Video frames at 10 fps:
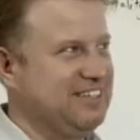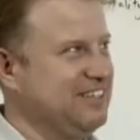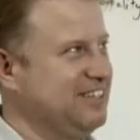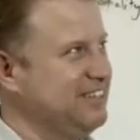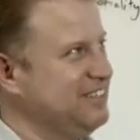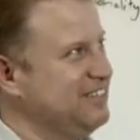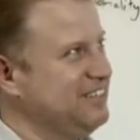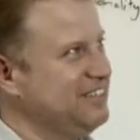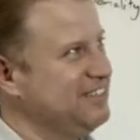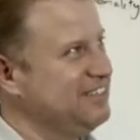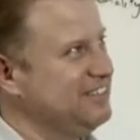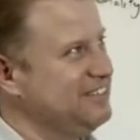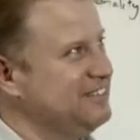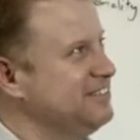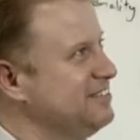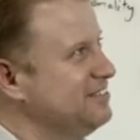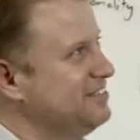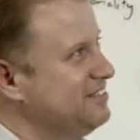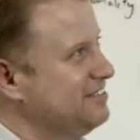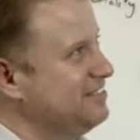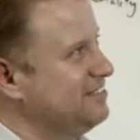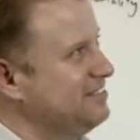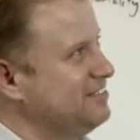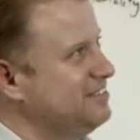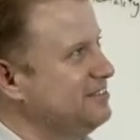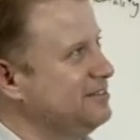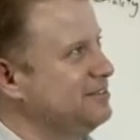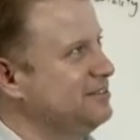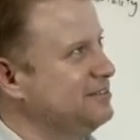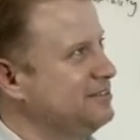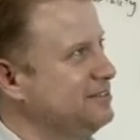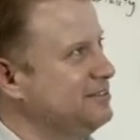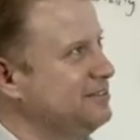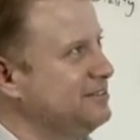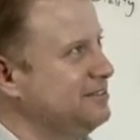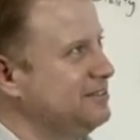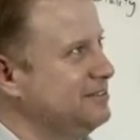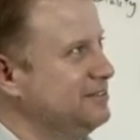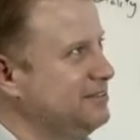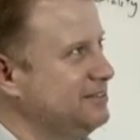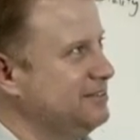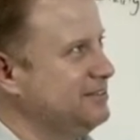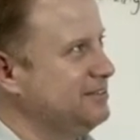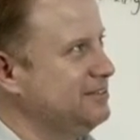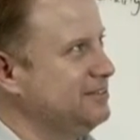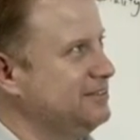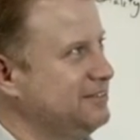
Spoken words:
This person isn't speaking.